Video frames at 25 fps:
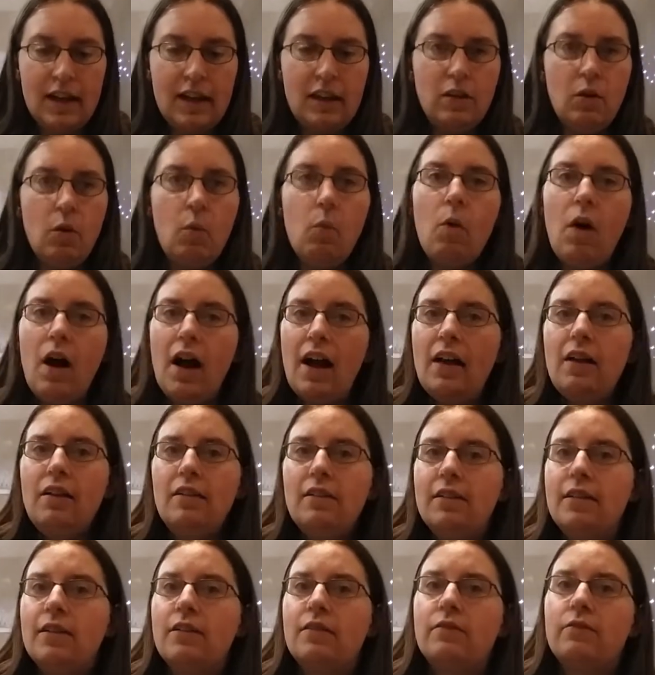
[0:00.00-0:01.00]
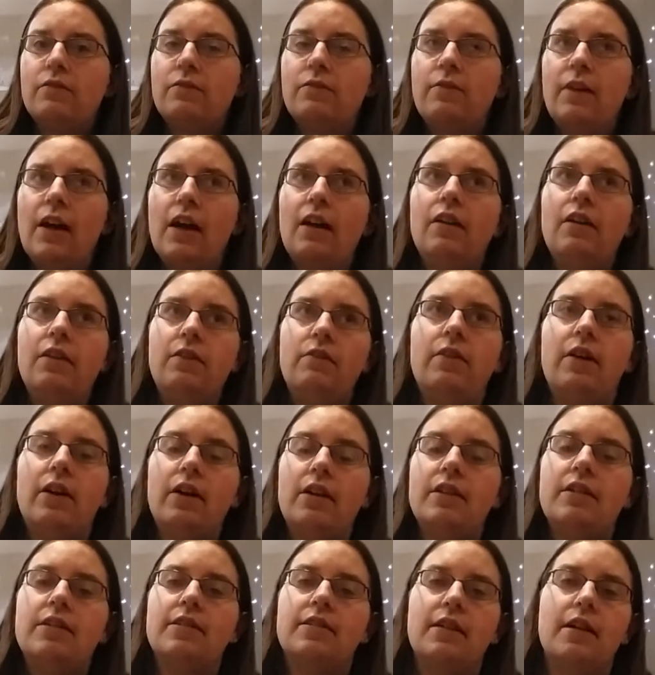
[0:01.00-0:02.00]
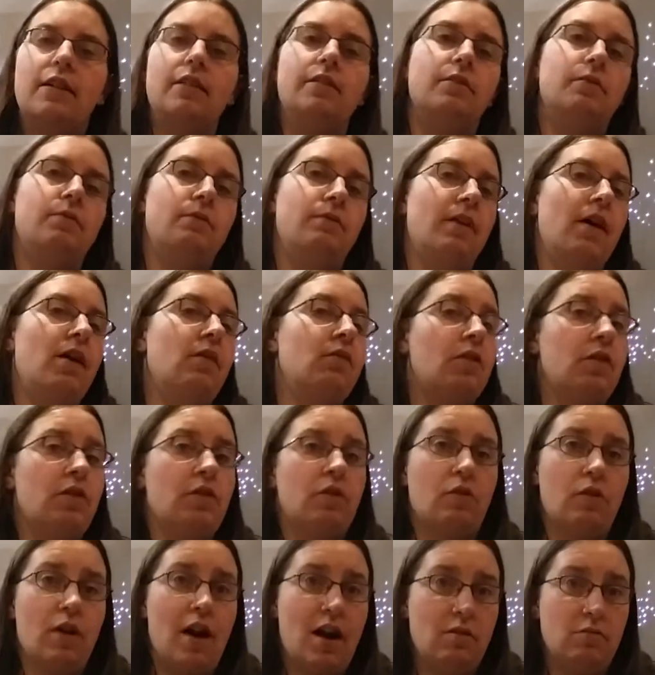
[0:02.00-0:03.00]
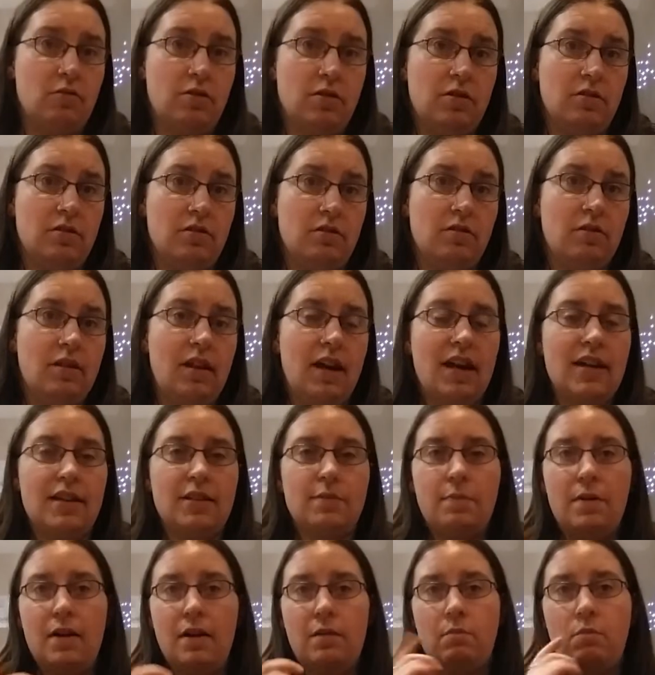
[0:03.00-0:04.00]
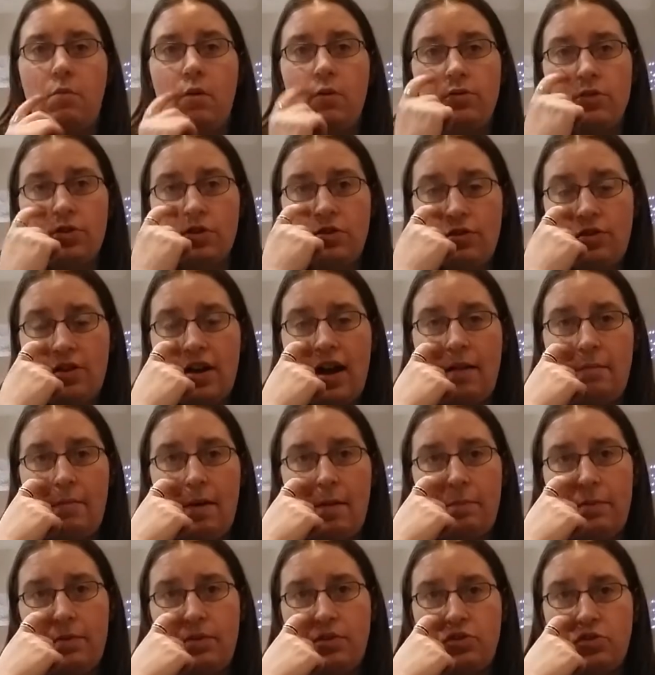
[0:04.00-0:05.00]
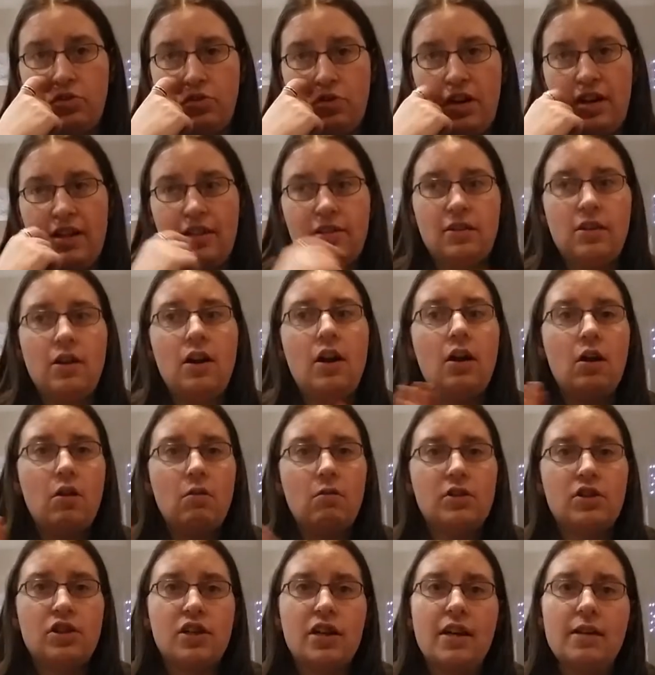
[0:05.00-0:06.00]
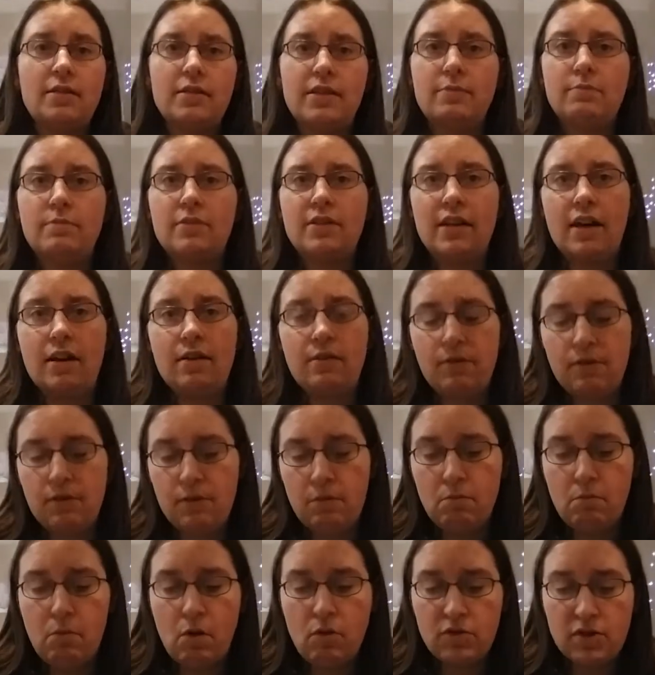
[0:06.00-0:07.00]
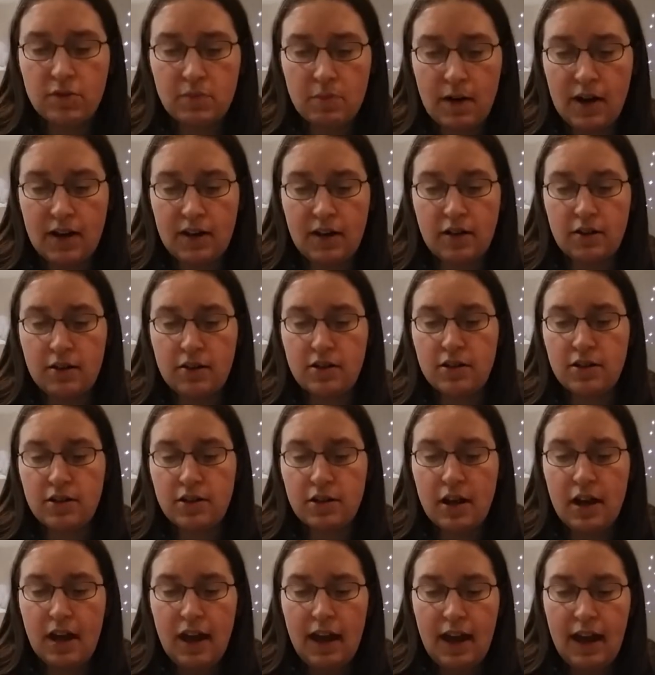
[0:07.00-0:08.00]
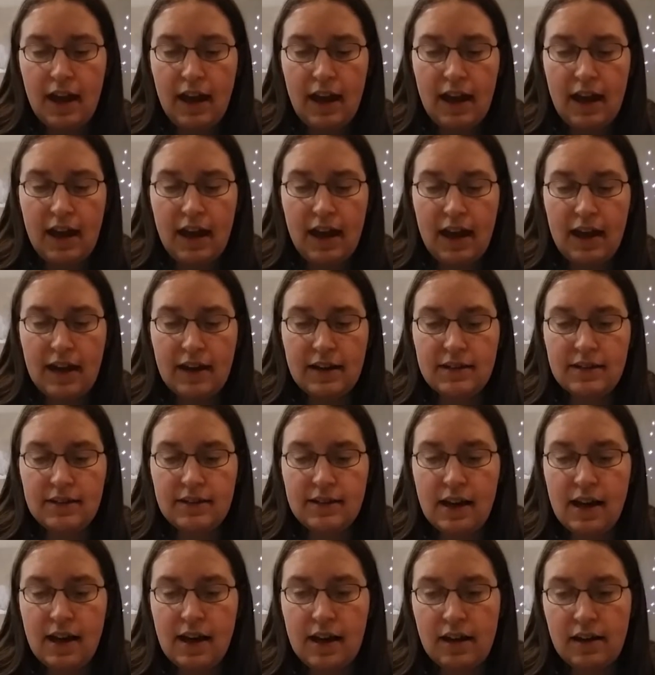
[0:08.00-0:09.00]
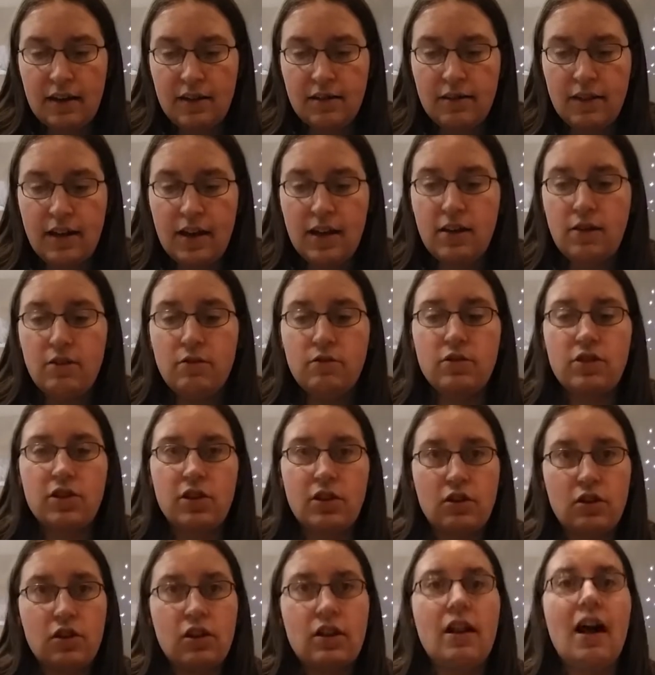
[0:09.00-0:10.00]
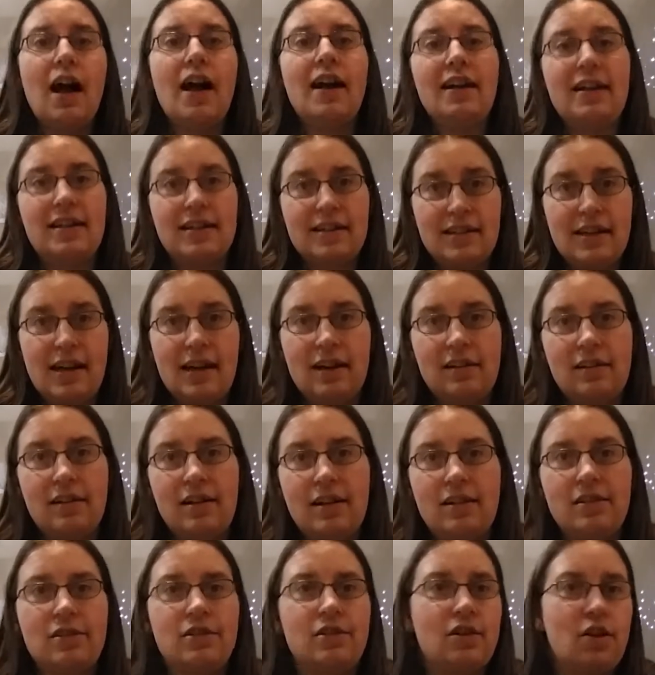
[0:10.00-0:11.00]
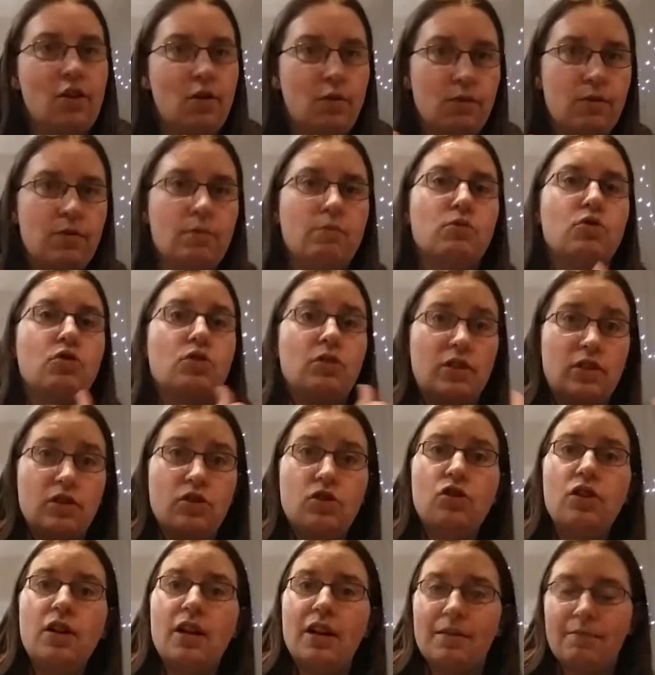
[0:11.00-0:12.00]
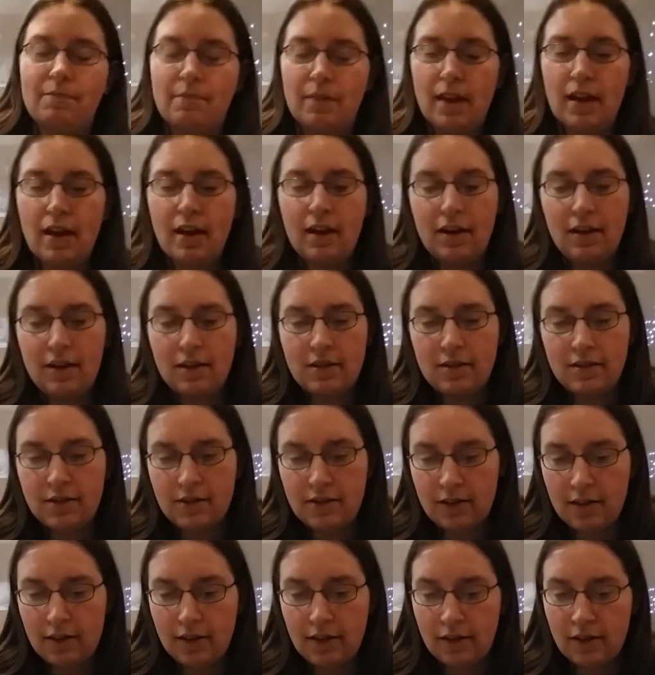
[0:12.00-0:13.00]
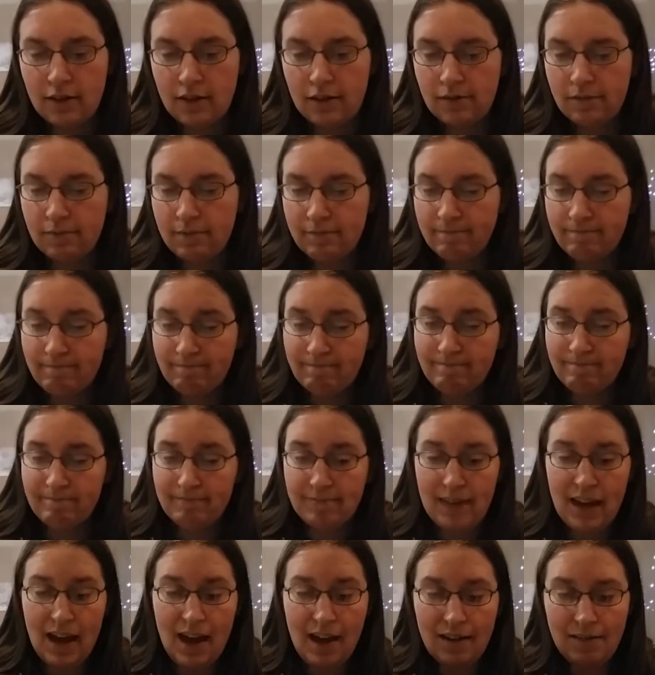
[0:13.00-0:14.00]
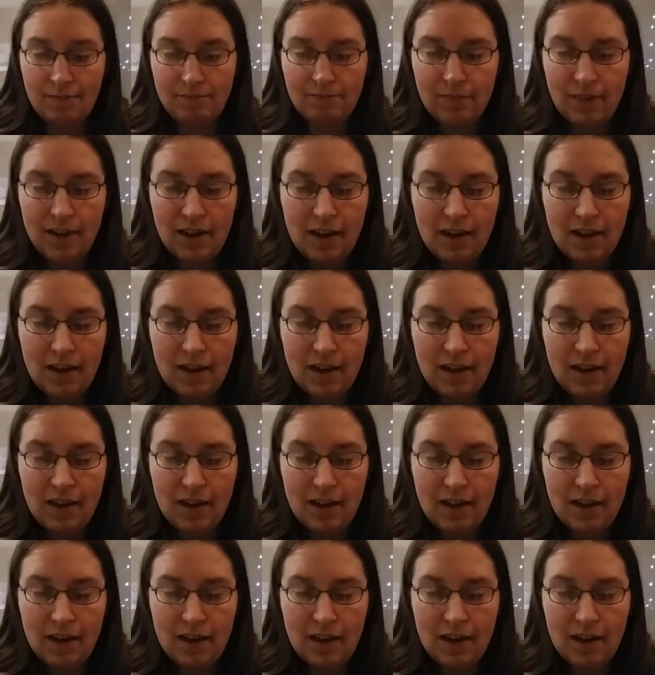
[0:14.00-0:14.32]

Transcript: the wild, they're very seldom found on the ground. They spend most of the time up in the trees, which keeps them safe from most predators. And they use their gliding technique to go from tree to tree. So, yeah.